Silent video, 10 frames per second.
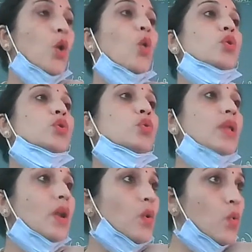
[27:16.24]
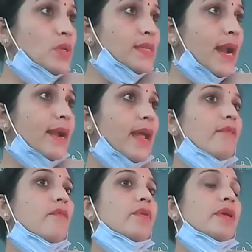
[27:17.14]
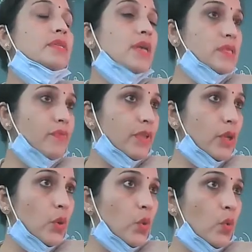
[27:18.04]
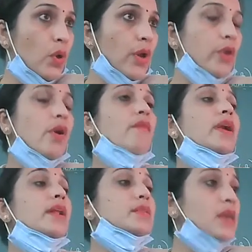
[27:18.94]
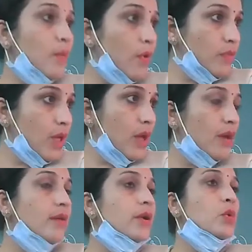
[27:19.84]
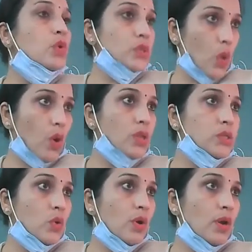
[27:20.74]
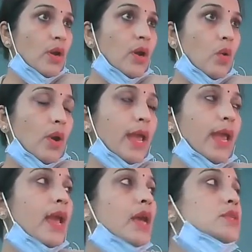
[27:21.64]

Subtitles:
Go through the rules that I've discussed with you. You have written some of the rules also. Okay.